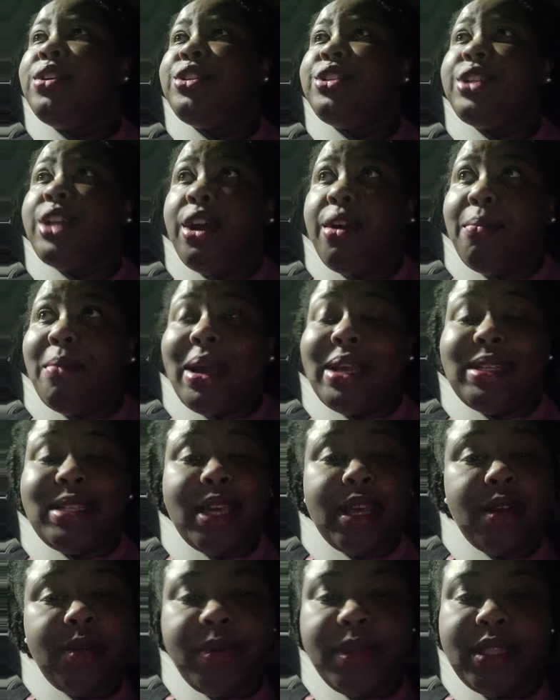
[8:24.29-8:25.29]
share my
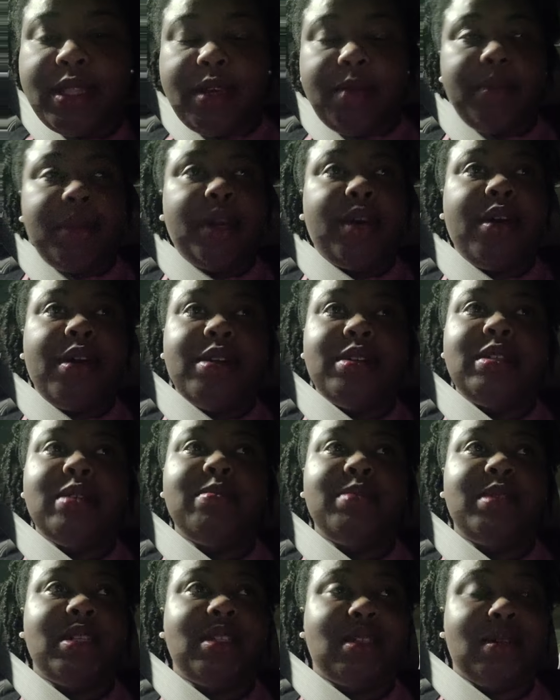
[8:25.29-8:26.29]
channel with them, encourage
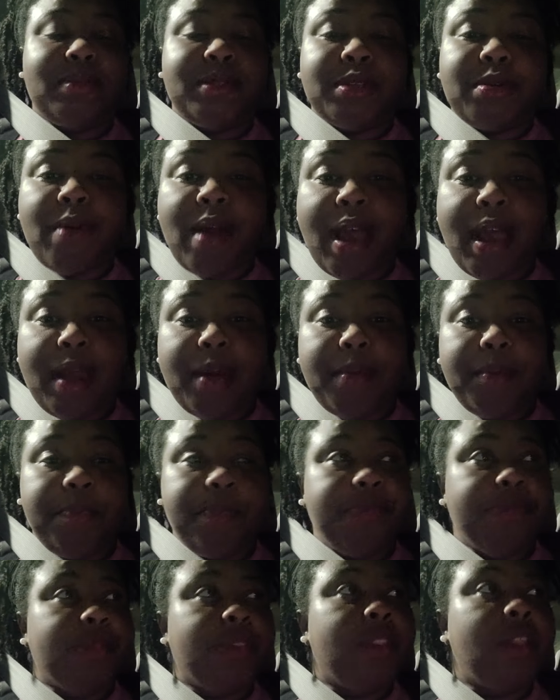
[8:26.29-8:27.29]
them to subscribe,
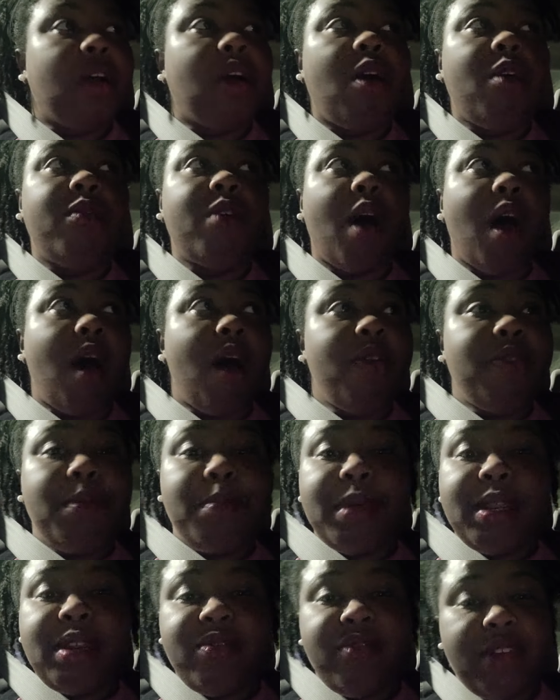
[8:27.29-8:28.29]
look over all
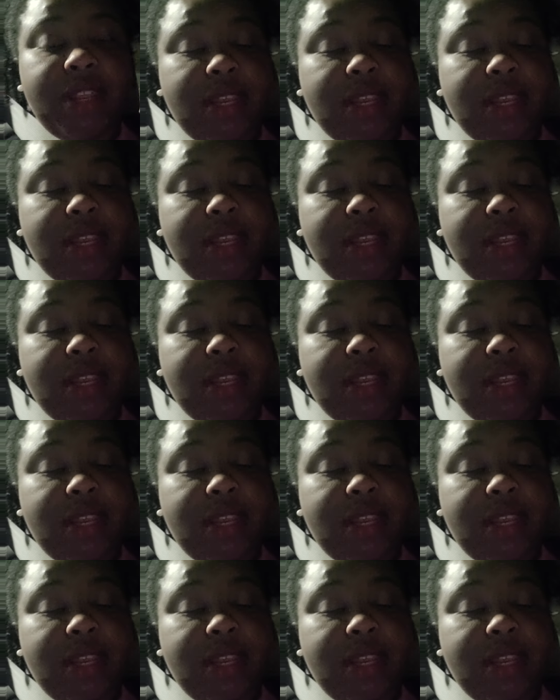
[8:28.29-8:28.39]
the many